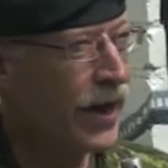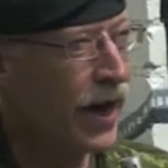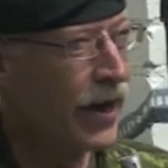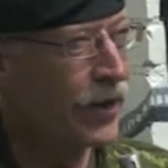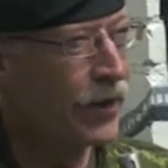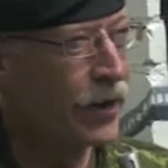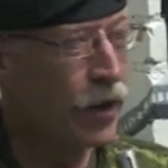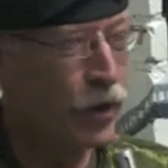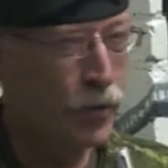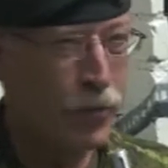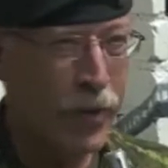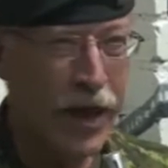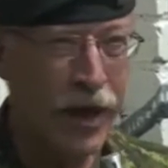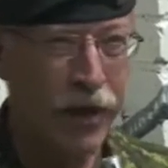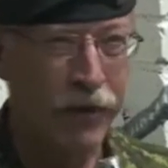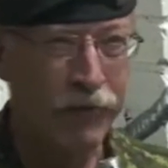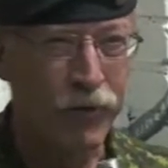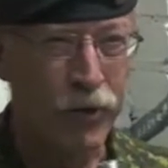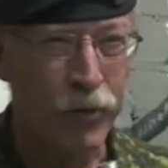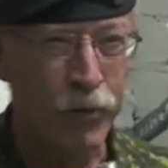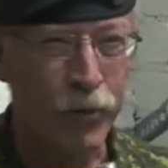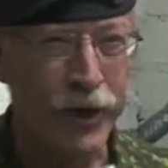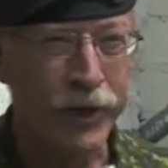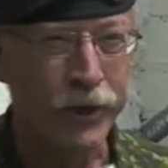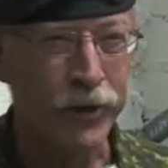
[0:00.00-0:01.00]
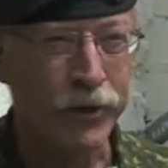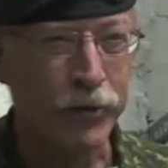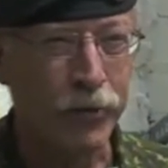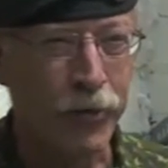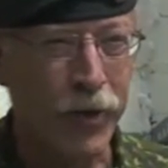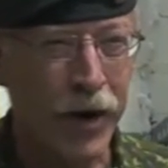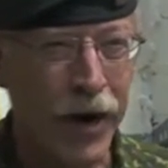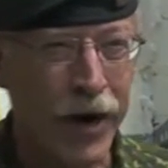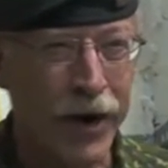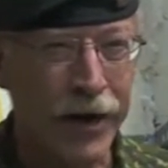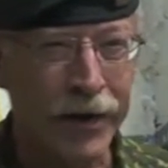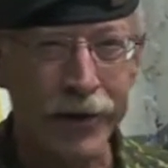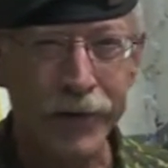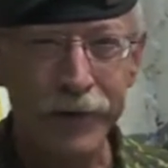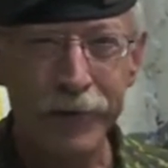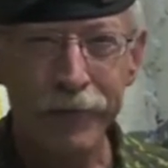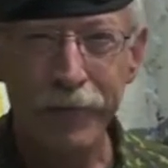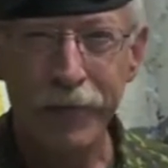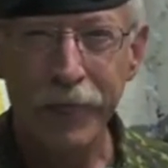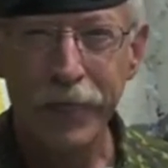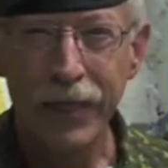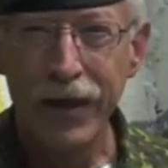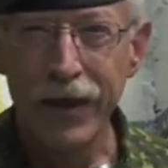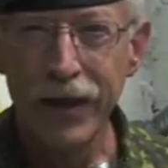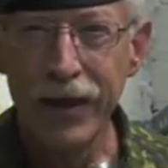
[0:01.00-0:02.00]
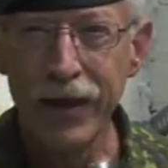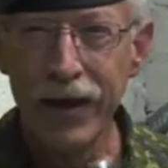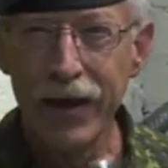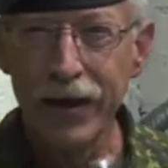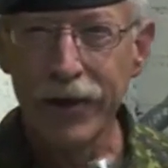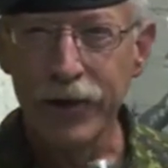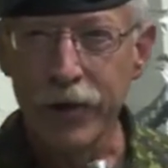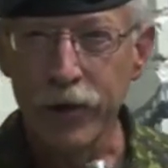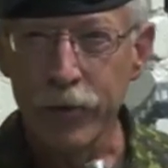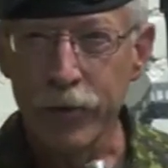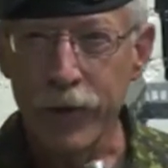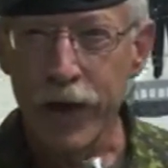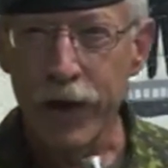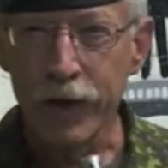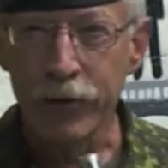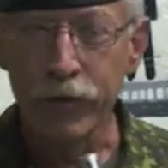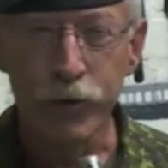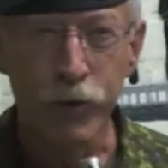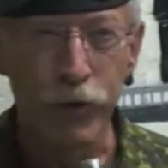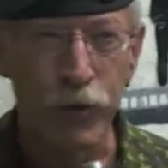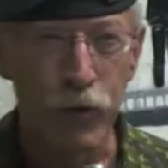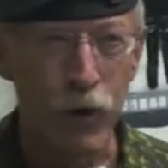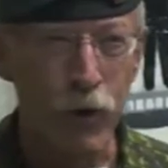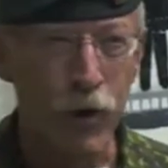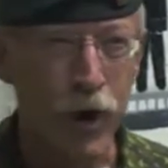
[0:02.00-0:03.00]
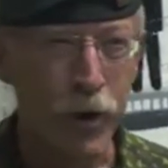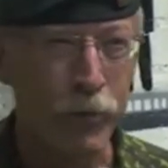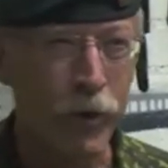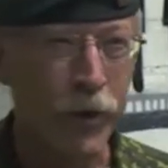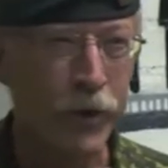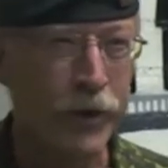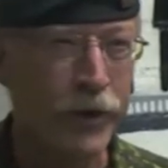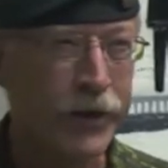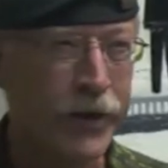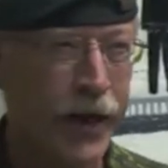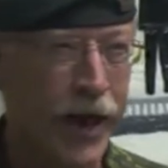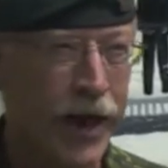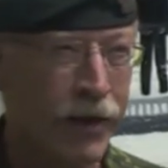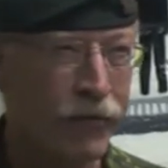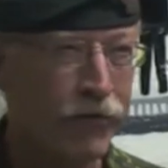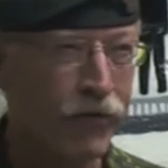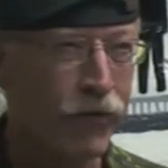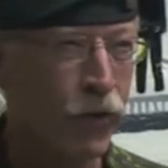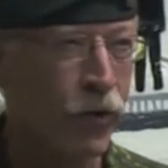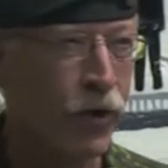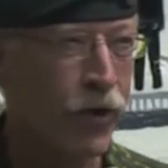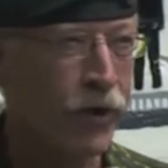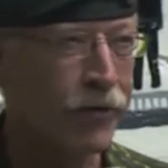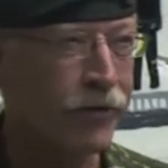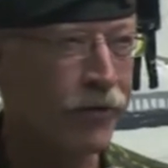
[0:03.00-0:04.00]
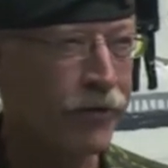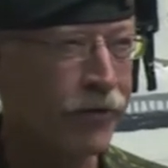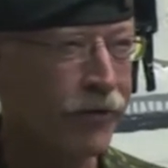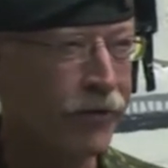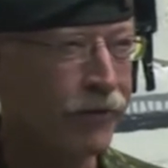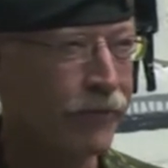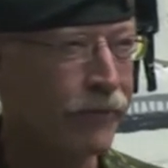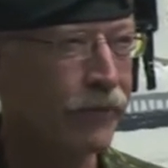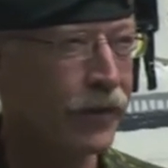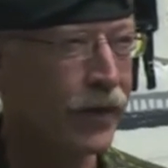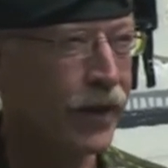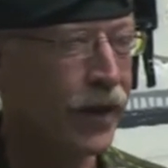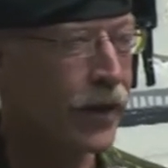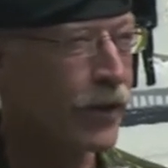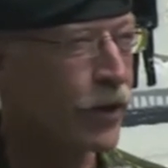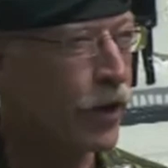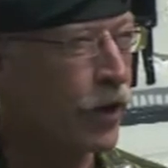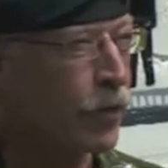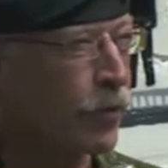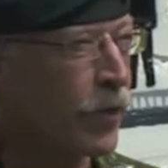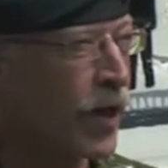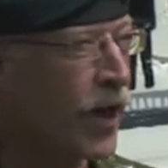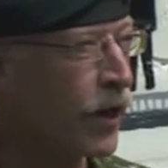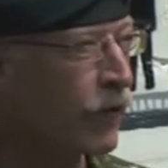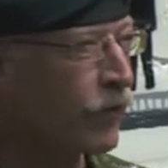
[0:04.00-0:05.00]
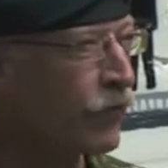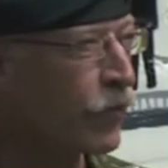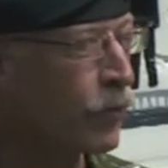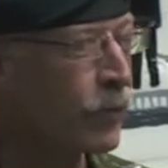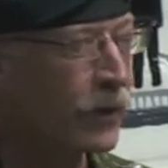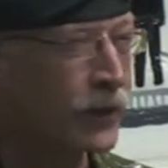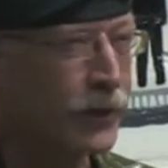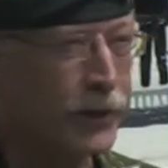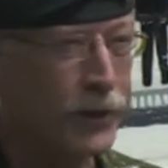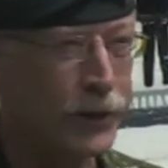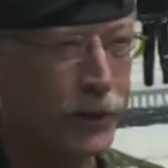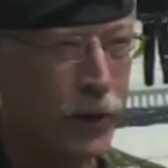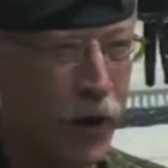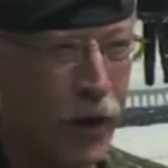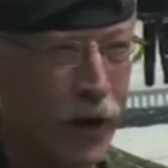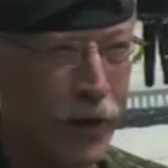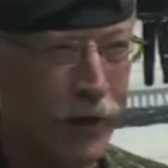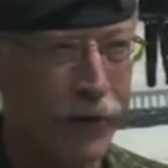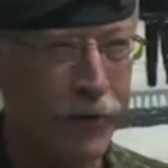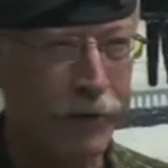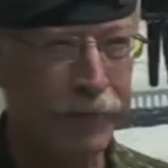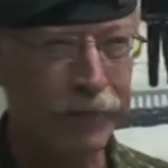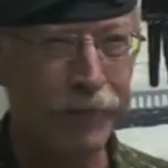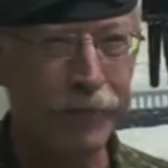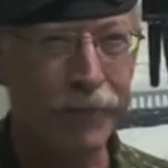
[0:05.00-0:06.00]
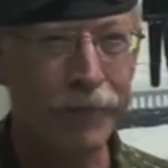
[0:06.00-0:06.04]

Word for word: A young man from Regent Park, a young man who grew up on the Danforth, a young man from Mississauga.